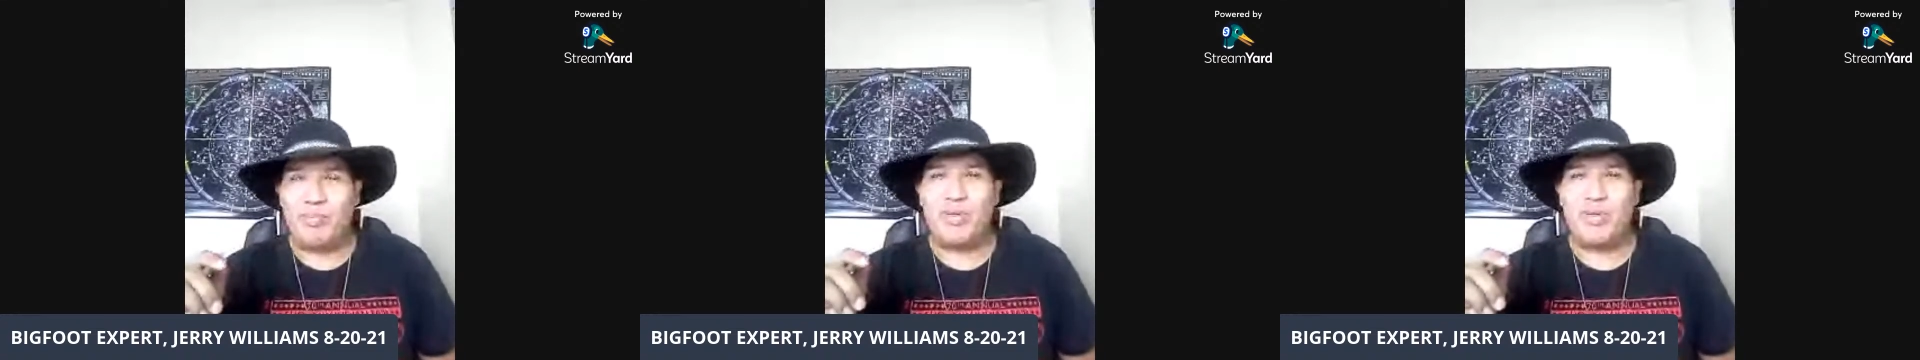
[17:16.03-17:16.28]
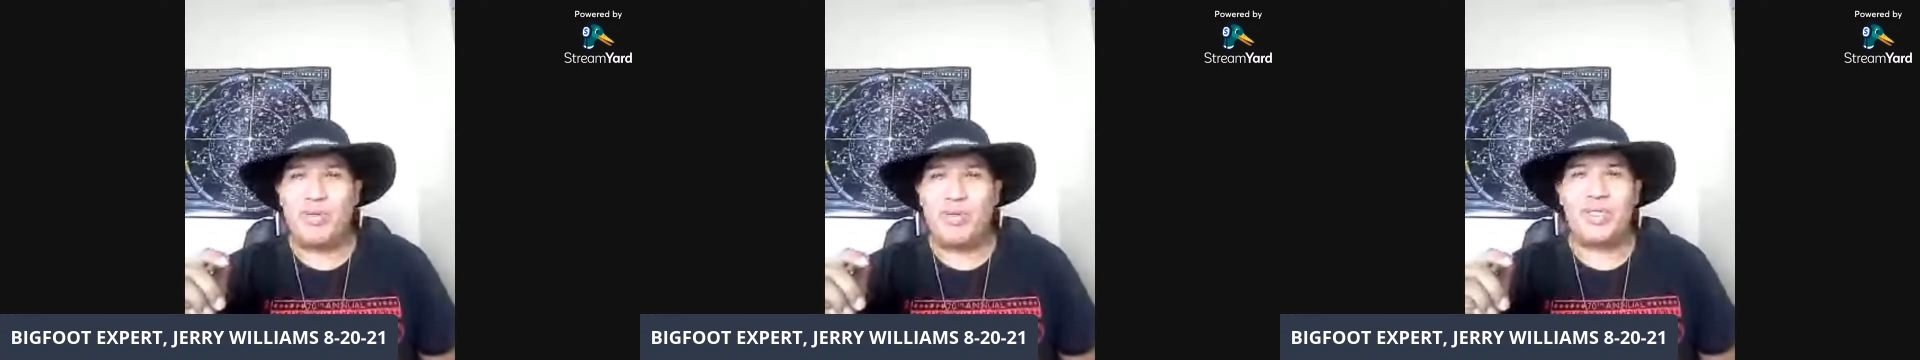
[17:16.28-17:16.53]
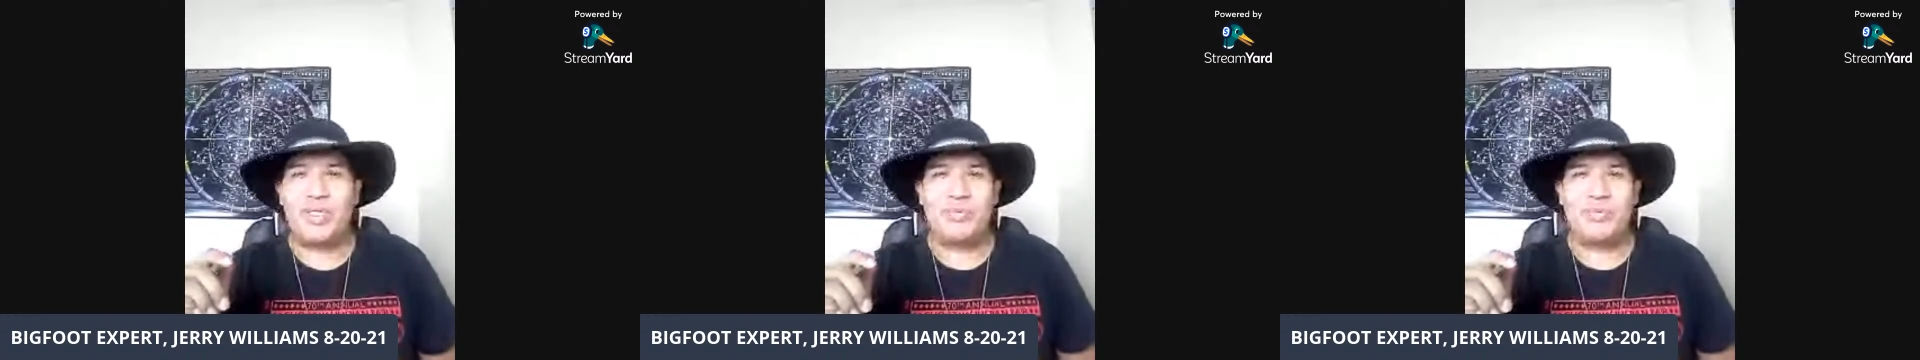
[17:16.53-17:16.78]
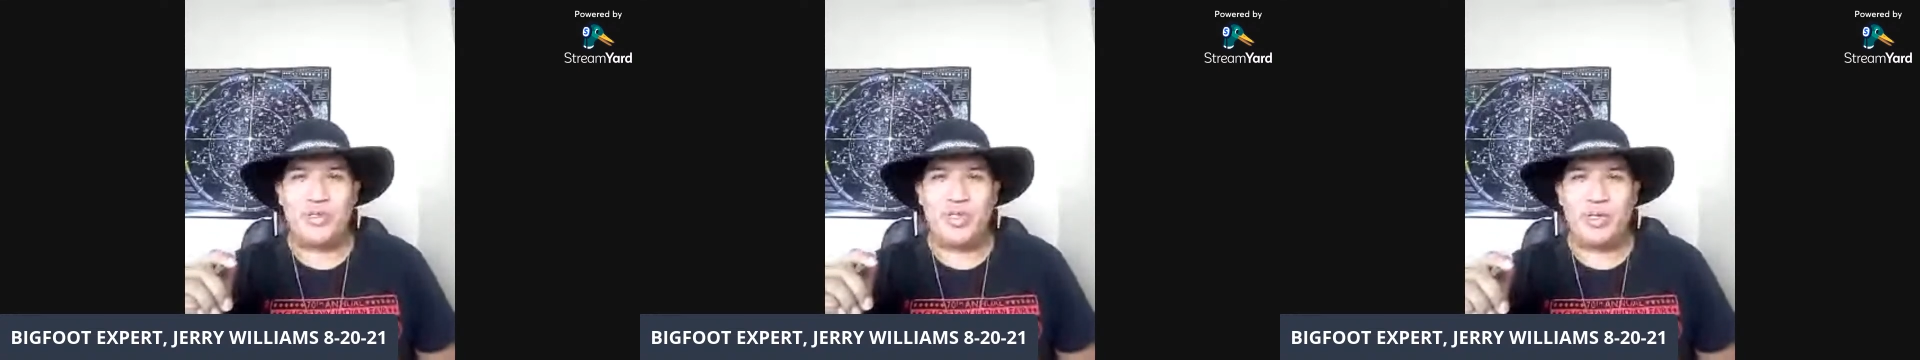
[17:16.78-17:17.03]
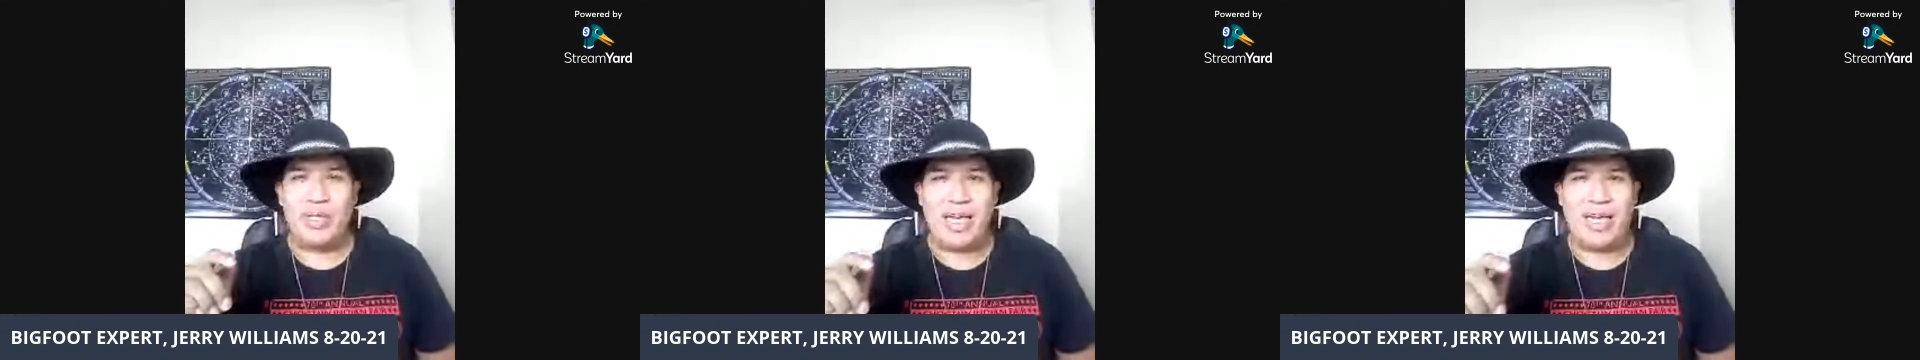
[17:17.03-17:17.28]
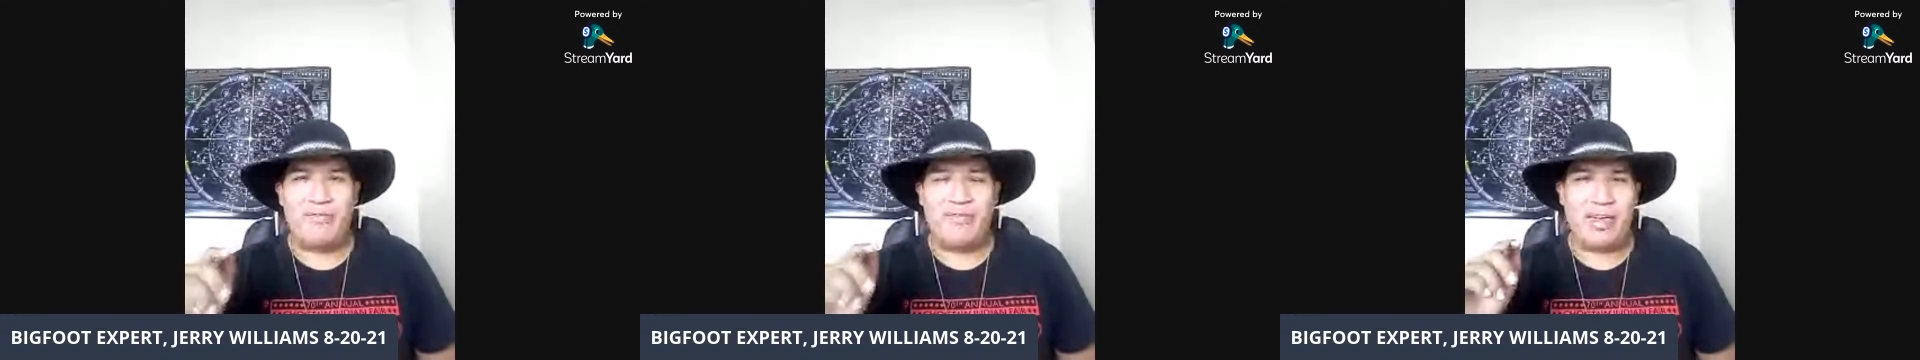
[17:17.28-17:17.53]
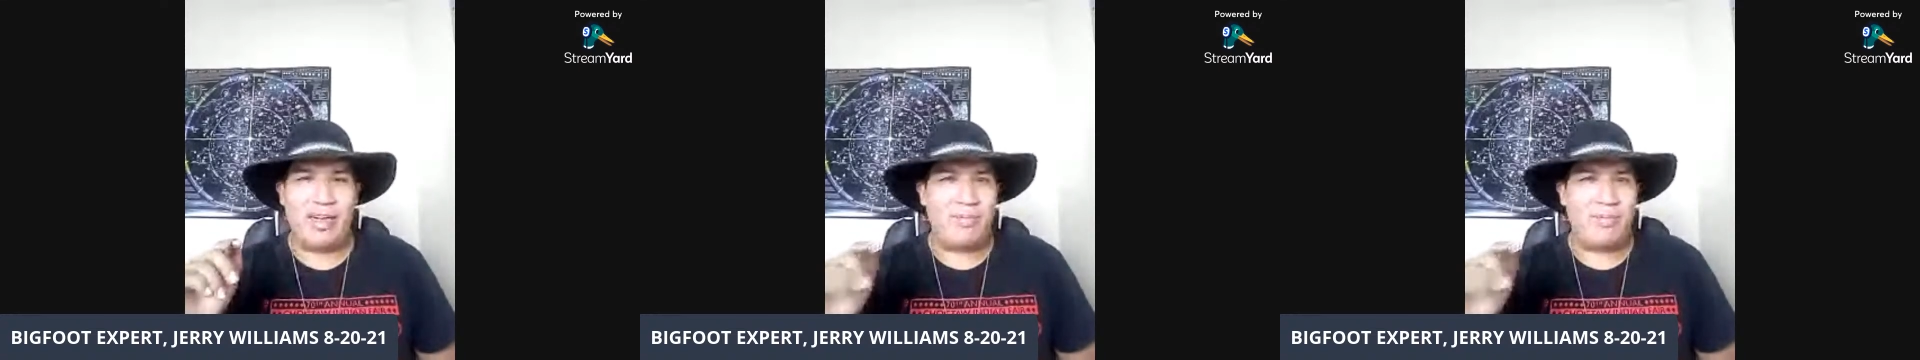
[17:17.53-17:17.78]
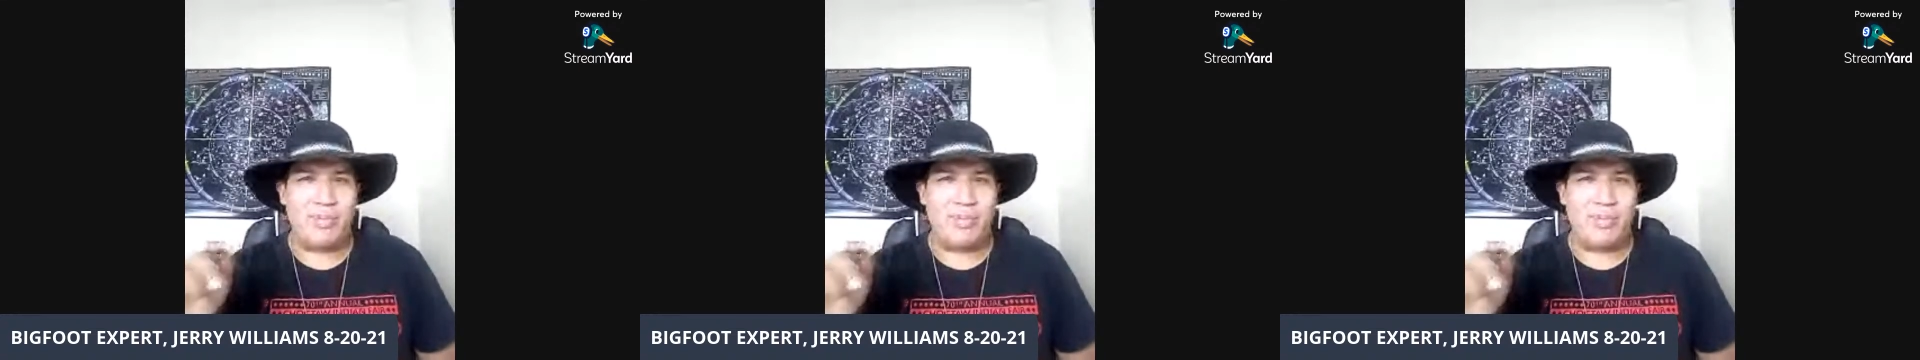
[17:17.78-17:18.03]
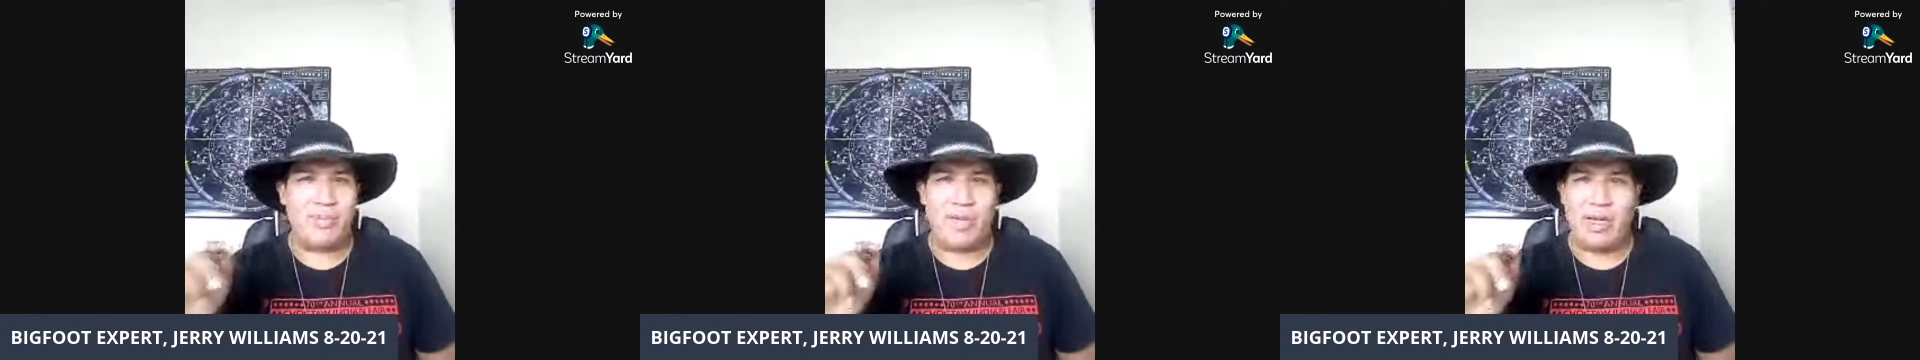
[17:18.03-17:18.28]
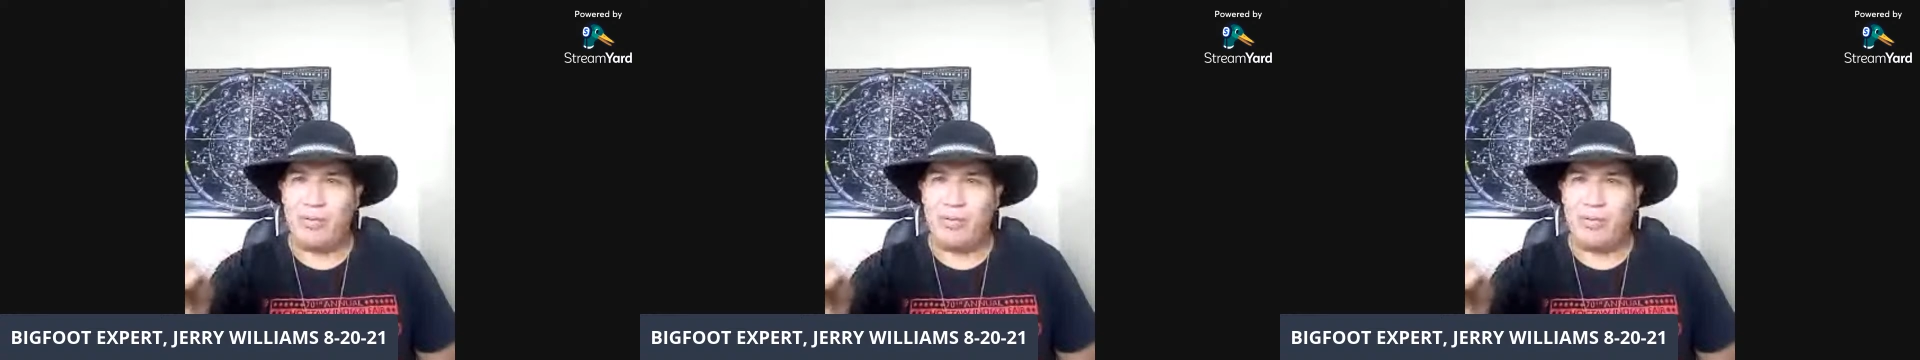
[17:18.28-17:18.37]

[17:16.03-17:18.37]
Prism Studio Live. I